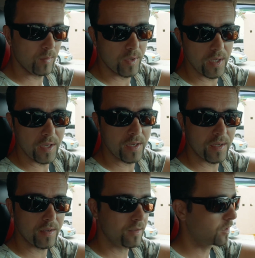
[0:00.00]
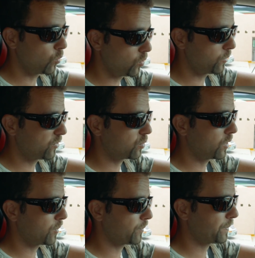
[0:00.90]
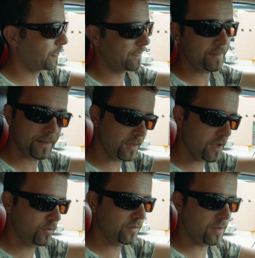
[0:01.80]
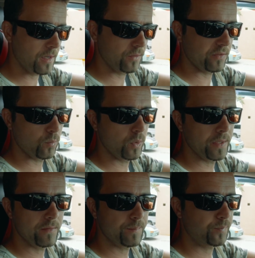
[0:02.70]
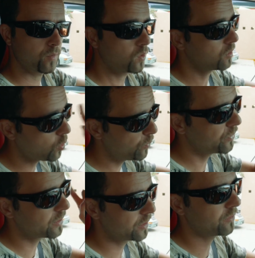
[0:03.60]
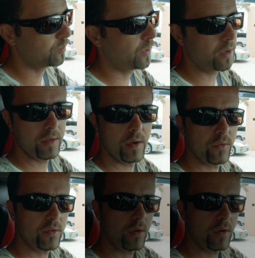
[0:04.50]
gonna be a warm swim. Clouds, and wind. Well, hopefully it's better down